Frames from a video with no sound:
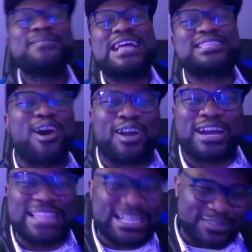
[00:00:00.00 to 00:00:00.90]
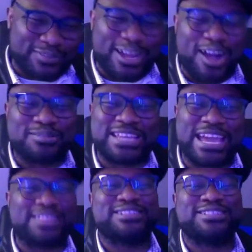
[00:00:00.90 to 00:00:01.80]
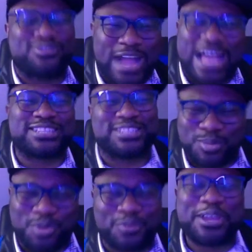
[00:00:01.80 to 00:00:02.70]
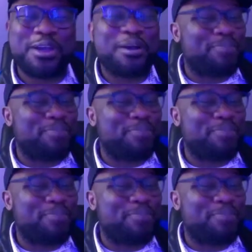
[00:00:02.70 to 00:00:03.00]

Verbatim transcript: Let's all collectively come together and trash this movie.